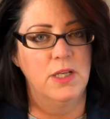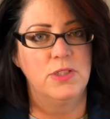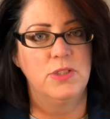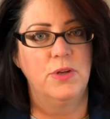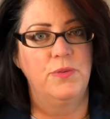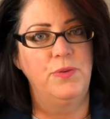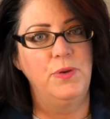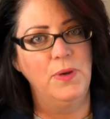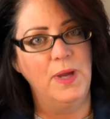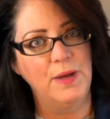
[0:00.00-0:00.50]

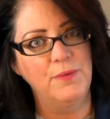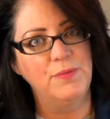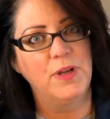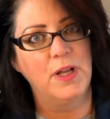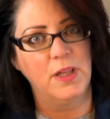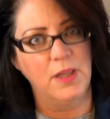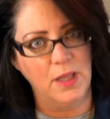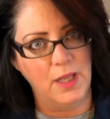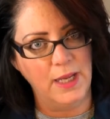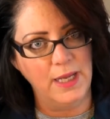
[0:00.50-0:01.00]
So if you
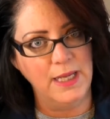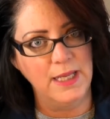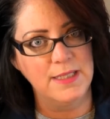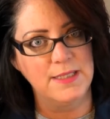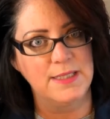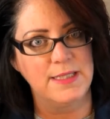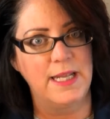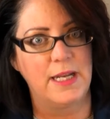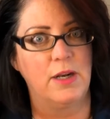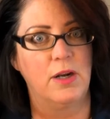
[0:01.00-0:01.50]
have
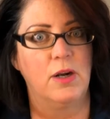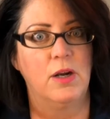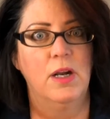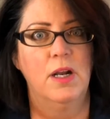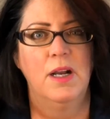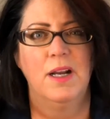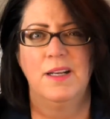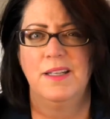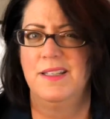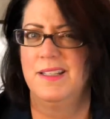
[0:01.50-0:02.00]
clients that are
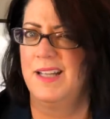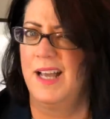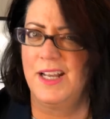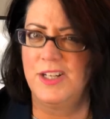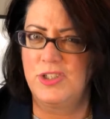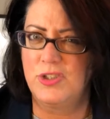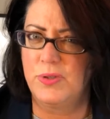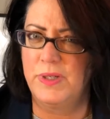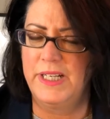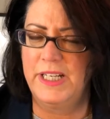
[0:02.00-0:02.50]

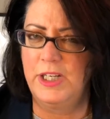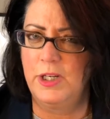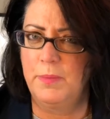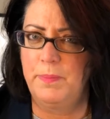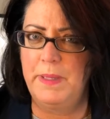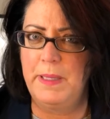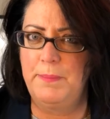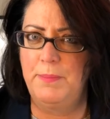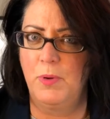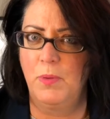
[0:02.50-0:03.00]
not treating
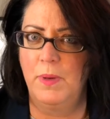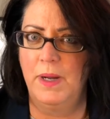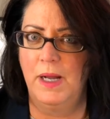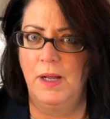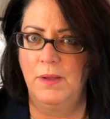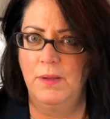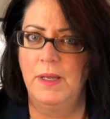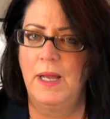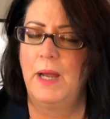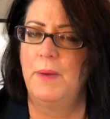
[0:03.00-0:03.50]
your people
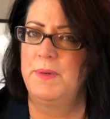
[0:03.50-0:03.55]
well,